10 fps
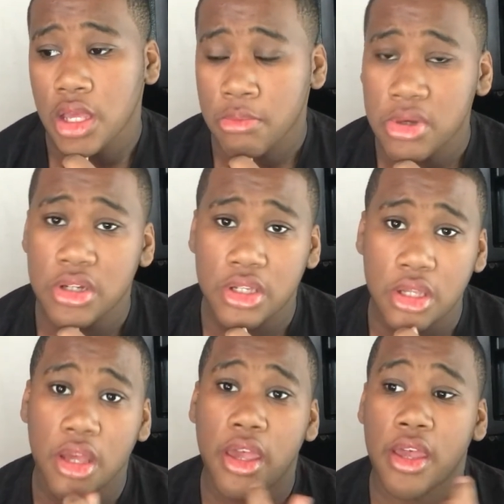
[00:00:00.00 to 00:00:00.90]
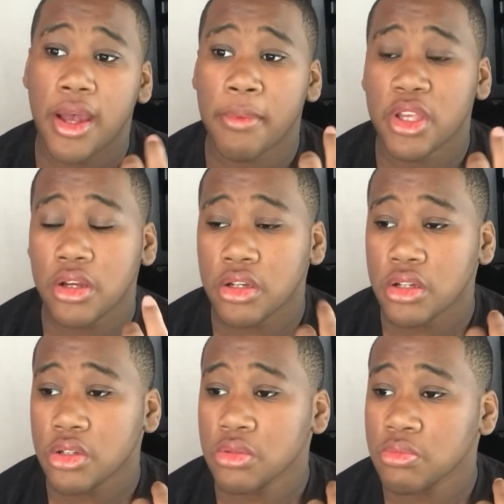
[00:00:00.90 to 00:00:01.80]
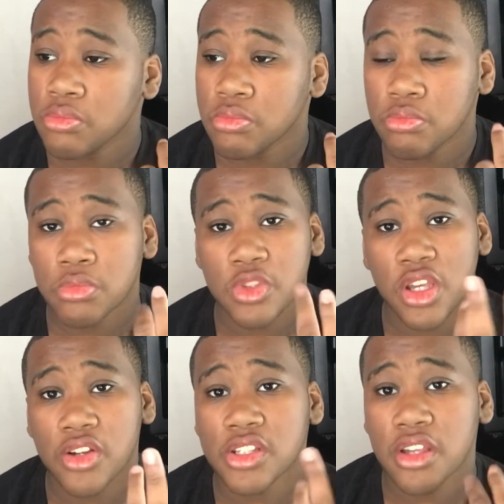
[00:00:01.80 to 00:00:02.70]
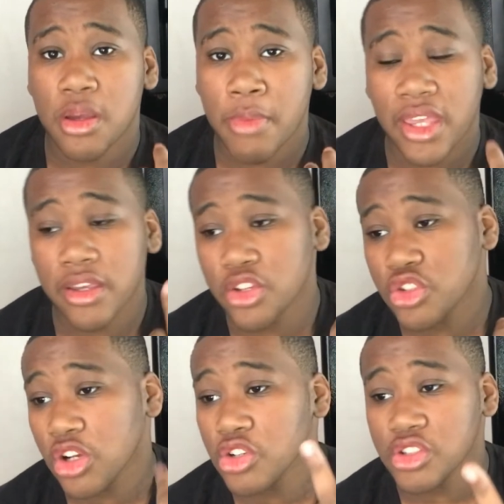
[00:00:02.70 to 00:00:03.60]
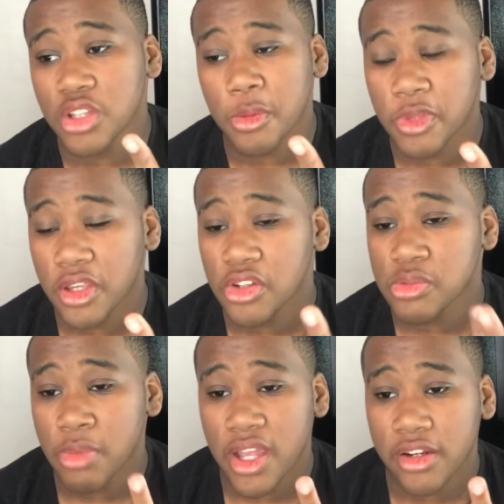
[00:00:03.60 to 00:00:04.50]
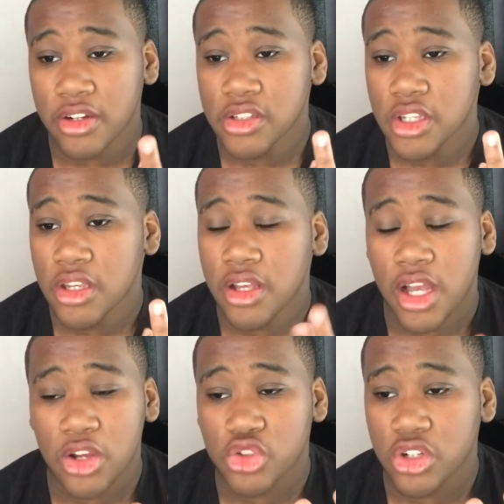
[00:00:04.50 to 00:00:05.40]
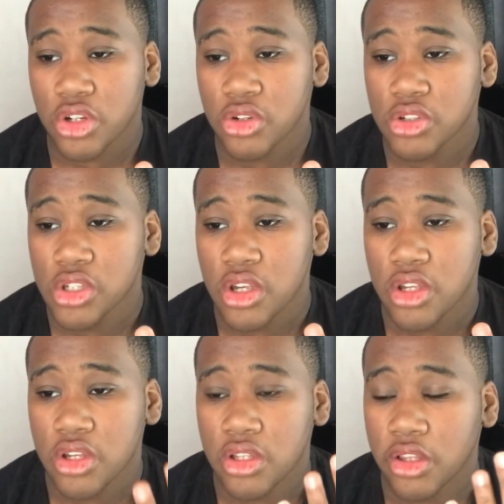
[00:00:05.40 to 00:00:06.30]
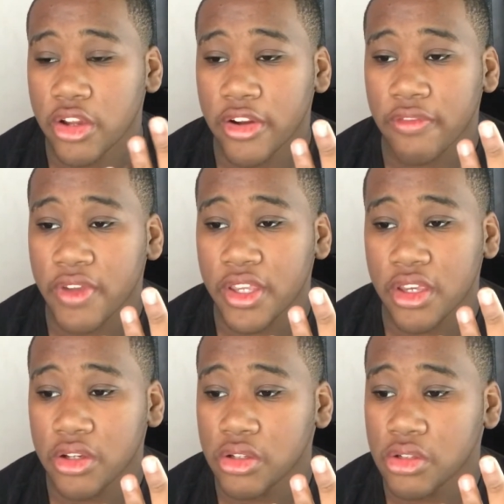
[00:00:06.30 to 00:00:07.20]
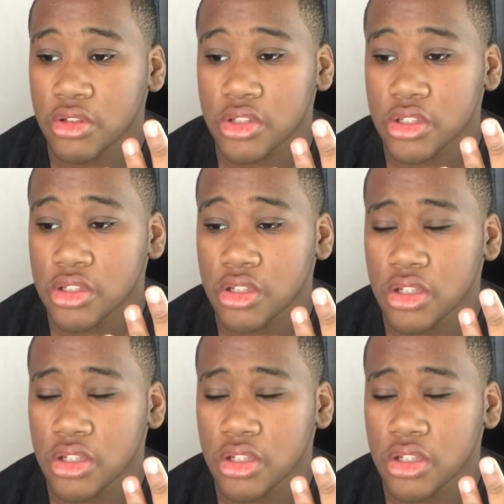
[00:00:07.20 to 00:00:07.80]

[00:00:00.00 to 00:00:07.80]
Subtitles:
But, hey, I've been, you know what I'm saying, making intros, thumbnails, banners, outros, lyric videos.